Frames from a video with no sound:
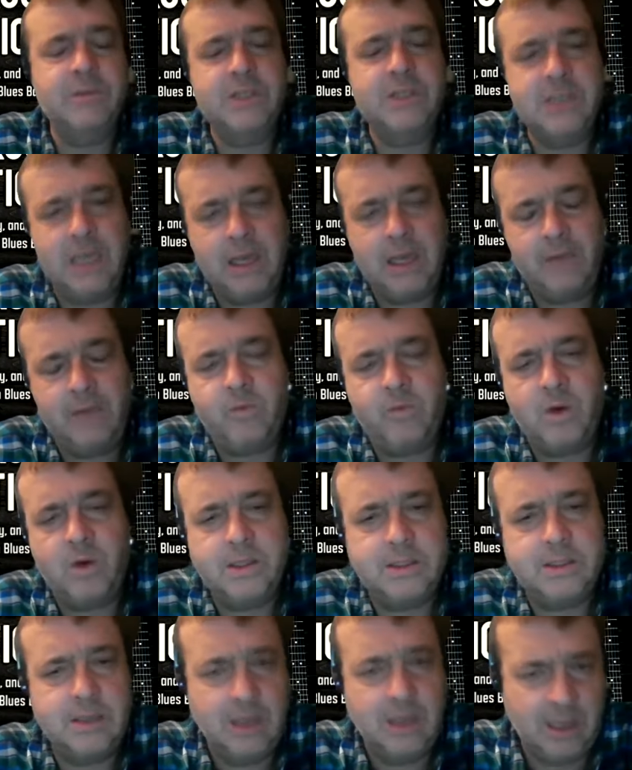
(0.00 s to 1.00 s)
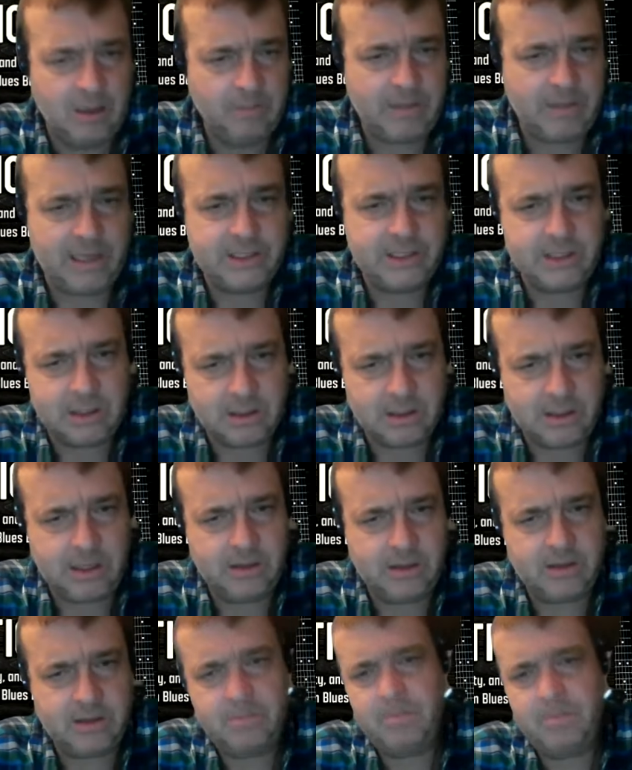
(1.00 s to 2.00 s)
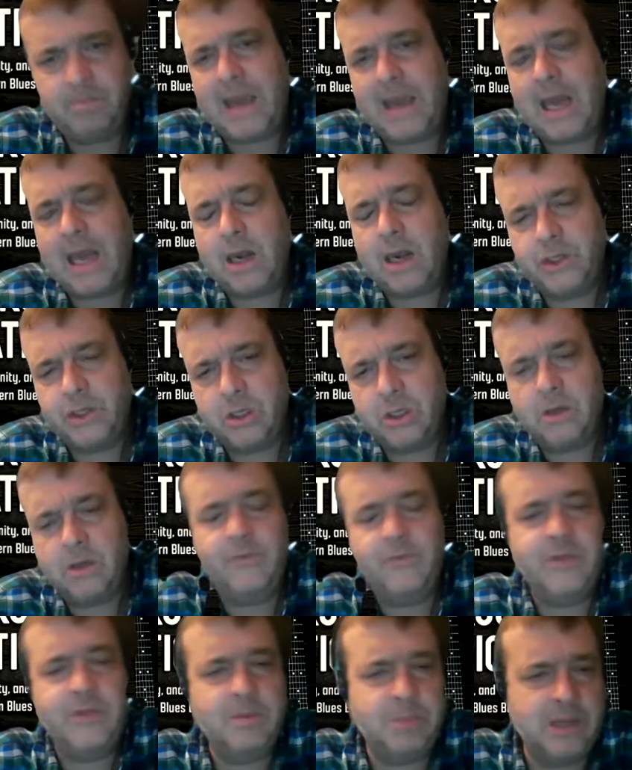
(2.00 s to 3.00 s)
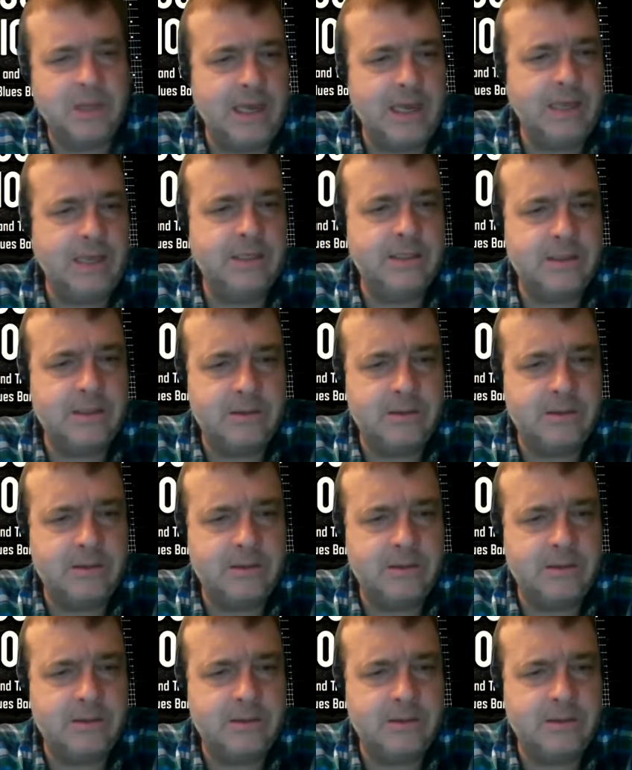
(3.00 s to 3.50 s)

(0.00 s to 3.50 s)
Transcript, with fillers: Steve was basically the manager of the place,